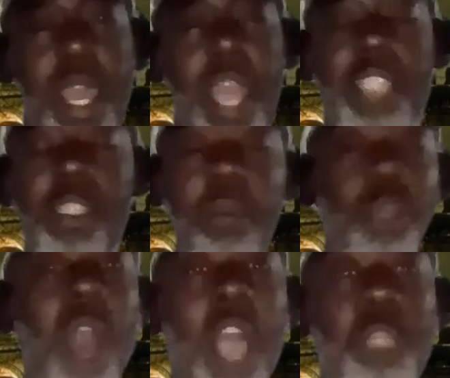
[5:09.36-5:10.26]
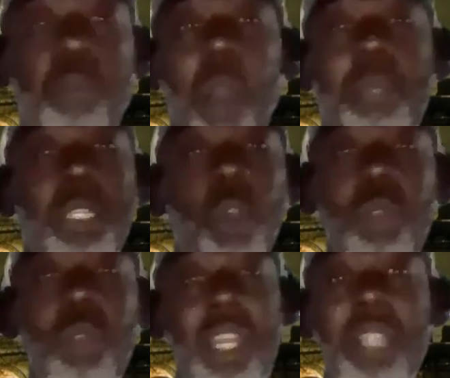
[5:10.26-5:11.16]
And some of you guys probably don't
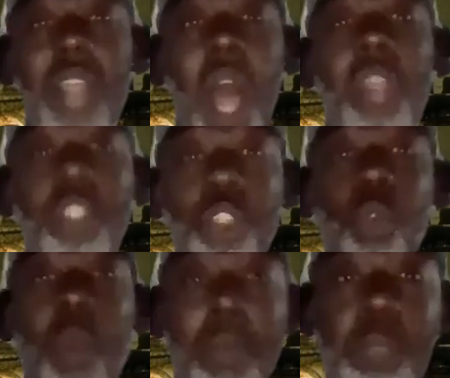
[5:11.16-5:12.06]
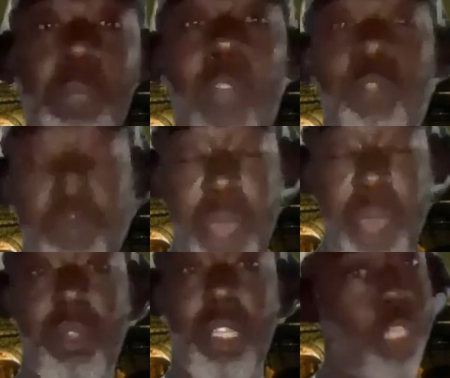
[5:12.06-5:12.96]
even acknowledge the women's pound for
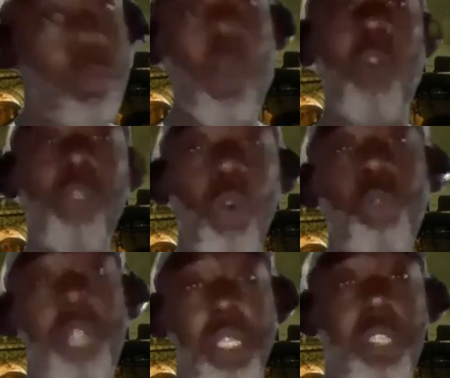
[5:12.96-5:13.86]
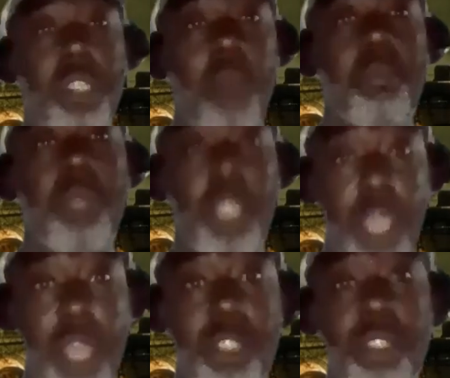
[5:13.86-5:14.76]
pound list because we all know who's at the top.
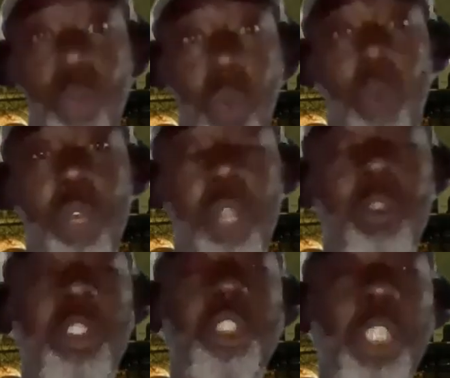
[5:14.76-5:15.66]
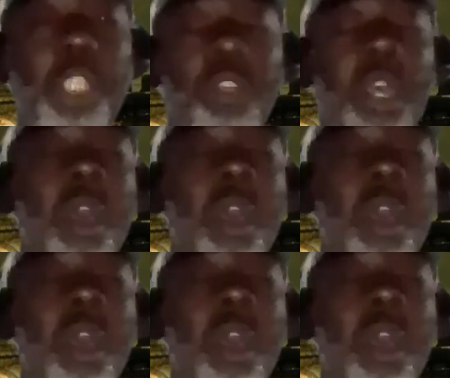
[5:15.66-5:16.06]
Yes, the quote Clarissa Shields.